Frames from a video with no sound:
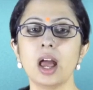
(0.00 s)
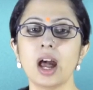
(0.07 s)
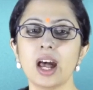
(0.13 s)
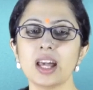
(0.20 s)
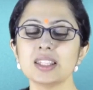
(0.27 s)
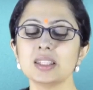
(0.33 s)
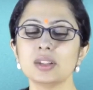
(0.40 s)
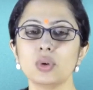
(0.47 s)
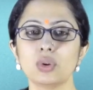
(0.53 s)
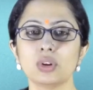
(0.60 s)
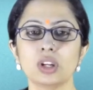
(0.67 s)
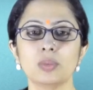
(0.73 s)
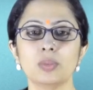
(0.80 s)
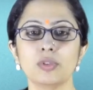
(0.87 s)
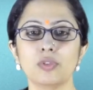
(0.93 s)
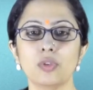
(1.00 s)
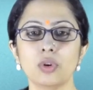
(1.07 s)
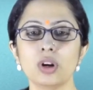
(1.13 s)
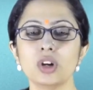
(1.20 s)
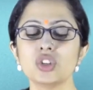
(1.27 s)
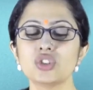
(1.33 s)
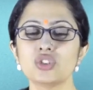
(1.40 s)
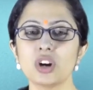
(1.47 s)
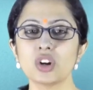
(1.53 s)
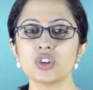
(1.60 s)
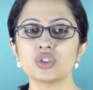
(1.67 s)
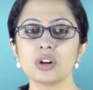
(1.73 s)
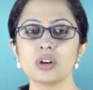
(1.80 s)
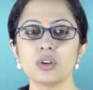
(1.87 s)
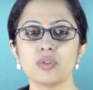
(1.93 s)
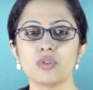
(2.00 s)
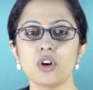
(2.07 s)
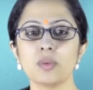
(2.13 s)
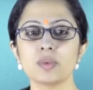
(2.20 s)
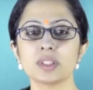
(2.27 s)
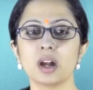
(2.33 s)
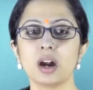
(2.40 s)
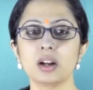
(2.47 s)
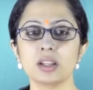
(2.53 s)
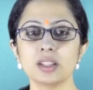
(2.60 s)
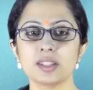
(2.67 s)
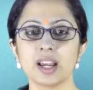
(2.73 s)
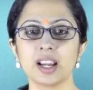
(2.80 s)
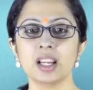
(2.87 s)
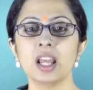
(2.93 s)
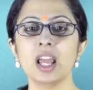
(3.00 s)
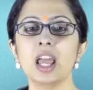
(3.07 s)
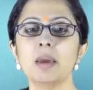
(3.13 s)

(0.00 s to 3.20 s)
As noted before, structural reforms are designed